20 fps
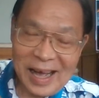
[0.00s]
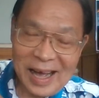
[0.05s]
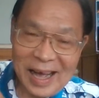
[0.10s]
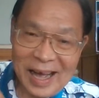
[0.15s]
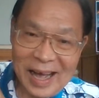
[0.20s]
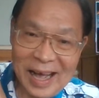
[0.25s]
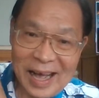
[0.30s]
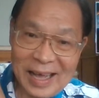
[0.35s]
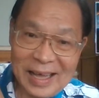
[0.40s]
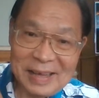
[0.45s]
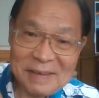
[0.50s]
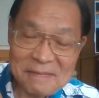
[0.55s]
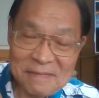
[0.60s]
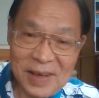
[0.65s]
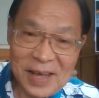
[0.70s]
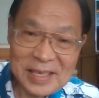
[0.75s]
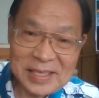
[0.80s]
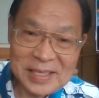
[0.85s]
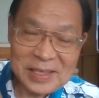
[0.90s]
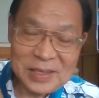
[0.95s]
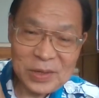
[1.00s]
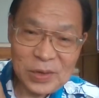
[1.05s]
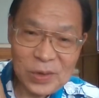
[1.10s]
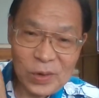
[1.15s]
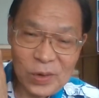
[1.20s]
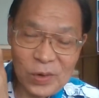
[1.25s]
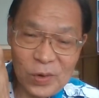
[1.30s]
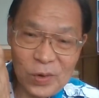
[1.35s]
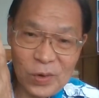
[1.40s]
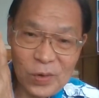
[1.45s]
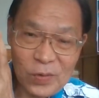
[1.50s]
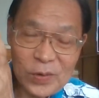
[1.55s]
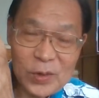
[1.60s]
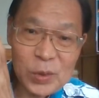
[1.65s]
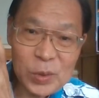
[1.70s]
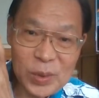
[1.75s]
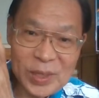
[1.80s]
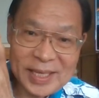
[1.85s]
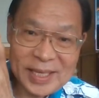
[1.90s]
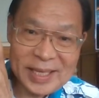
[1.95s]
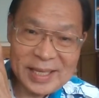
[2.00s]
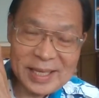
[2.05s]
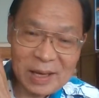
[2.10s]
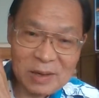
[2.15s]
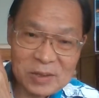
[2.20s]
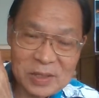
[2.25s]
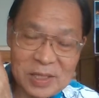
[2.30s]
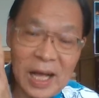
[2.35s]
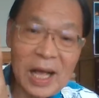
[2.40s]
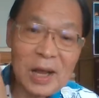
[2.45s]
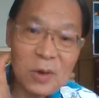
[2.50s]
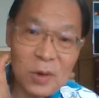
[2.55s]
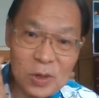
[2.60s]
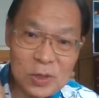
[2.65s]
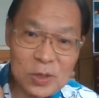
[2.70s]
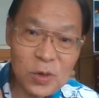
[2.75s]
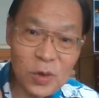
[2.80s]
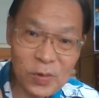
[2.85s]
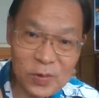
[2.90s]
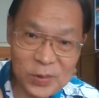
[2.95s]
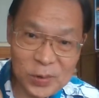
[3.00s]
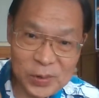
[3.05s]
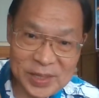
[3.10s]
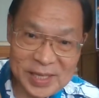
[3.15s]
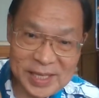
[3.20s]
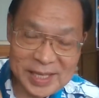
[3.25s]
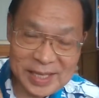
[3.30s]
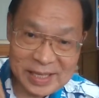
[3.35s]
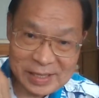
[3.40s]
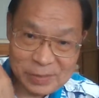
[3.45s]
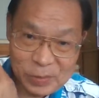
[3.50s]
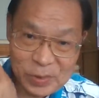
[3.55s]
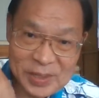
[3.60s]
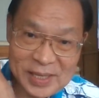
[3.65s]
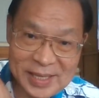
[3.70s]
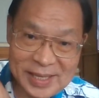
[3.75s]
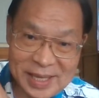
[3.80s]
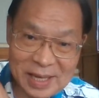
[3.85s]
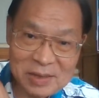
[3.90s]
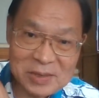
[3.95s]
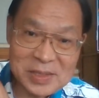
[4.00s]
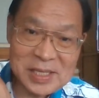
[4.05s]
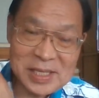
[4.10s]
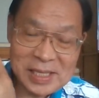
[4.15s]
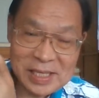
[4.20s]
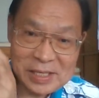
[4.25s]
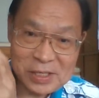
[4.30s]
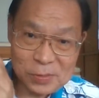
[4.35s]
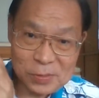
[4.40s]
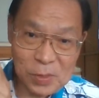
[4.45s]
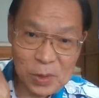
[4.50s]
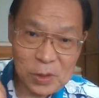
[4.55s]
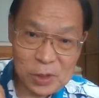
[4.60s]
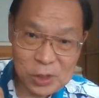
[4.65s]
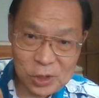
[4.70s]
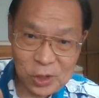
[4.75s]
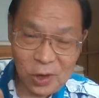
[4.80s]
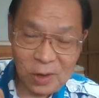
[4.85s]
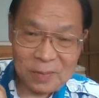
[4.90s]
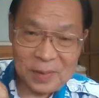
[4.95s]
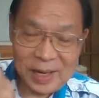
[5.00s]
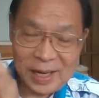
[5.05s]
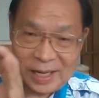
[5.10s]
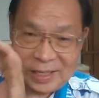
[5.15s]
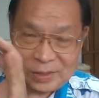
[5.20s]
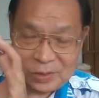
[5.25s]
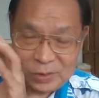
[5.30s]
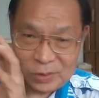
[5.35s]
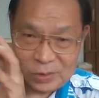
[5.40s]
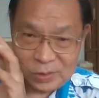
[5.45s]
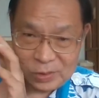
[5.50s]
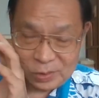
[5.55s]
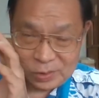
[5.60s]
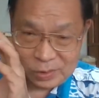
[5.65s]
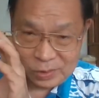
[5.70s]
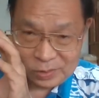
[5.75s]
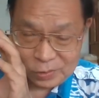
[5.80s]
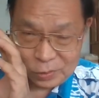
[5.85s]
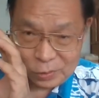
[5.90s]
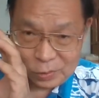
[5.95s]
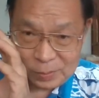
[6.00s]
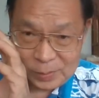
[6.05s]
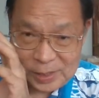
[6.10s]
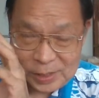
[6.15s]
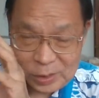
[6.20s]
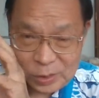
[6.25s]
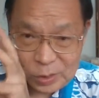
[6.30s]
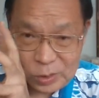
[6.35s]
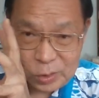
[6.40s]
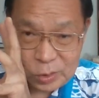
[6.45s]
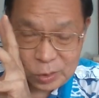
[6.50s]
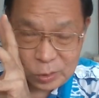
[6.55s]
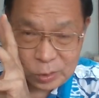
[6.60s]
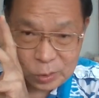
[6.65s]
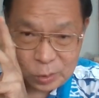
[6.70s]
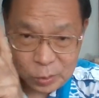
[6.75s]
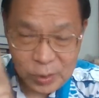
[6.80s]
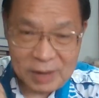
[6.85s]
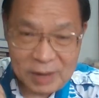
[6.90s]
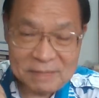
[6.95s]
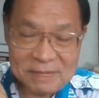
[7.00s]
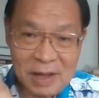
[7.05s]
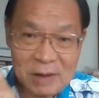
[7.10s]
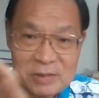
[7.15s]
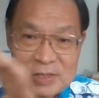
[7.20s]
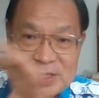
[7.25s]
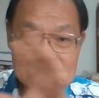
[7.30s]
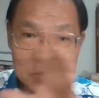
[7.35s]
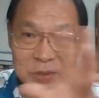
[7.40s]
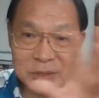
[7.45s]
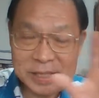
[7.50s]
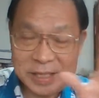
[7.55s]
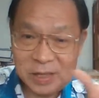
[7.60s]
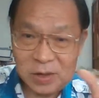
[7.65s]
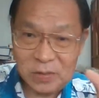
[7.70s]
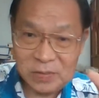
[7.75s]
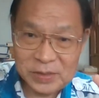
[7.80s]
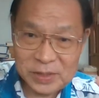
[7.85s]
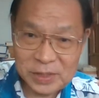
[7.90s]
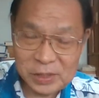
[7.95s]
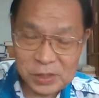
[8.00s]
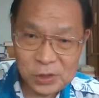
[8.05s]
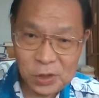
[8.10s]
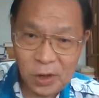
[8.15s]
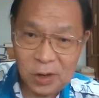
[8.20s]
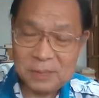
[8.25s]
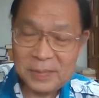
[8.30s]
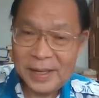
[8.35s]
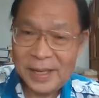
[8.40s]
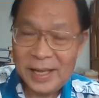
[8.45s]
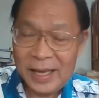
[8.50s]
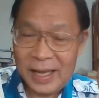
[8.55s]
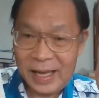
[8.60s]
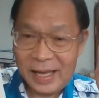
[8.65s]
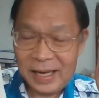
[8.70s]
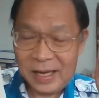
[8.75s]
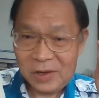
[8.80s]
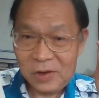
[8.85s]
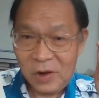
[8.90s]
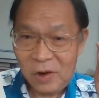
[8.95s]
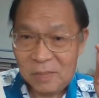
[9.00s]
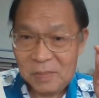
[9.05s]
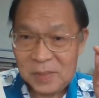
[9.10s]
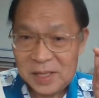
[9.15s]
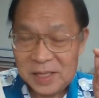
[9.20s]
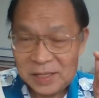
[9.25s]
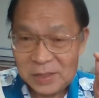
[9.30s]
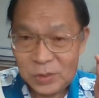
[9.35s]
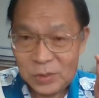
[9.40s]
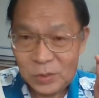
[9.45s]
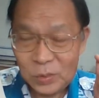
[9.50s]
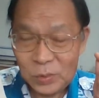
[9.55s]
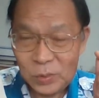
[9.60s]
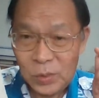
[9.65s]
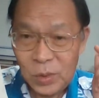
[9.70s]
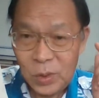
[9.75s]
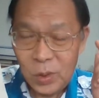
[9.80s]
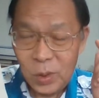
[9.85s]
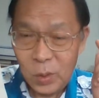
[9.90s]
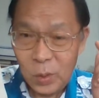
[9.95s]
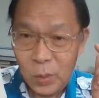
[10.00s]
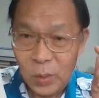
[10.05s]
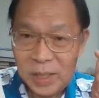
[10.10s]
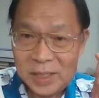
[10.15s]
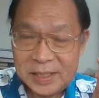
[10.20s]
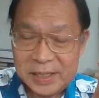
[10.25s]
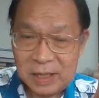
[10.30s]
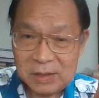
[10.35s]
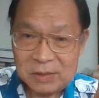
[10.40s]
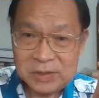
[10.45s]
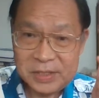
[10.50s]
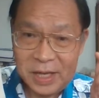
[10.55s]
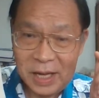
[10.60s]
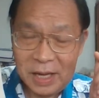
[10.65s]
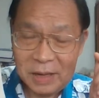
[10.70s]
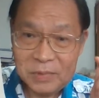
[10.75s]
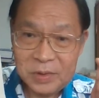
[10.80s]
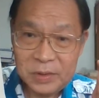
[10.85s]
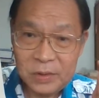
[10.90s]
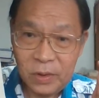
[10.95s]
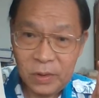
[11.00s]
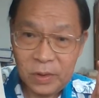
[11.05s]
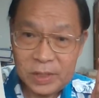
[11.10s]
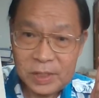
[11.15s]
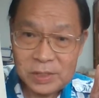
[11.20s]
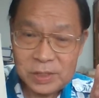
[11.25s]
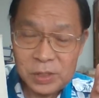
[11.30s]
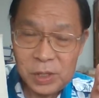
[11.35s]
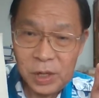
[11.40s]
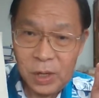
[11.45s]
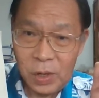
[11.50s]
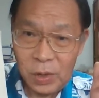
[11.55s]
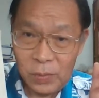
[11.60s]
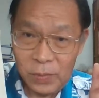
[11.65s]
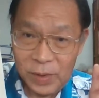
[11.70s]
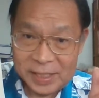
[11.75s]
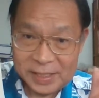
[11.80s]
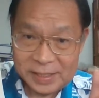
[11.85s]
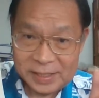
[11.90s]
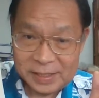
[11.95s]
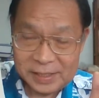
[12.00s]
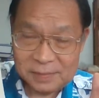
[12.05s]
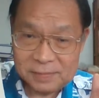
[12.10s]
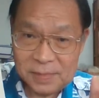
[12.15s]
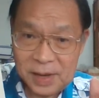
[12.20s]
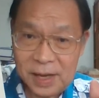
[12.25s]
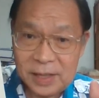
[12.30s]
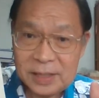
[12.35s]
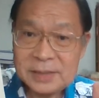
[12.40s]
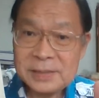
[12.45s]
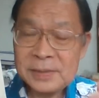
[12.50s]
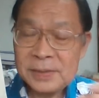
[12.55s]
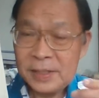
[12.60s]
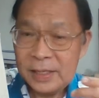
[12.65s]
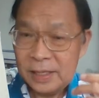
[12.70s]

I invested over 20,000. I lost over 20,000 in a small shop. It took 12,000 to take over the shop, and I committed to $1,100 rental a month,